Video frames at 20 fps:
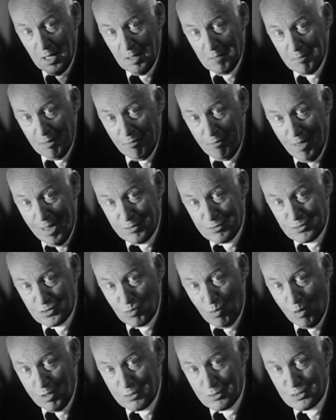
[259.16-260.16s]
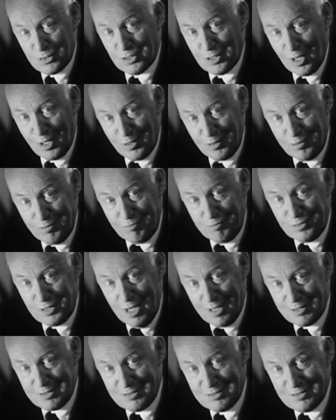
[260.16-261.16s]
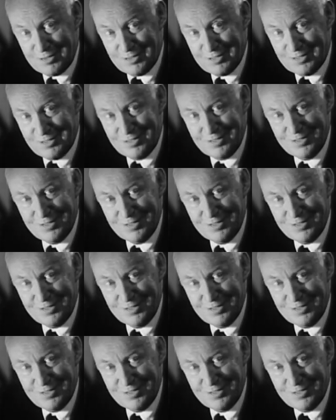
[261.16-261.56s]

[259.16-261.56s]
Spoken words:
But that's what saves us.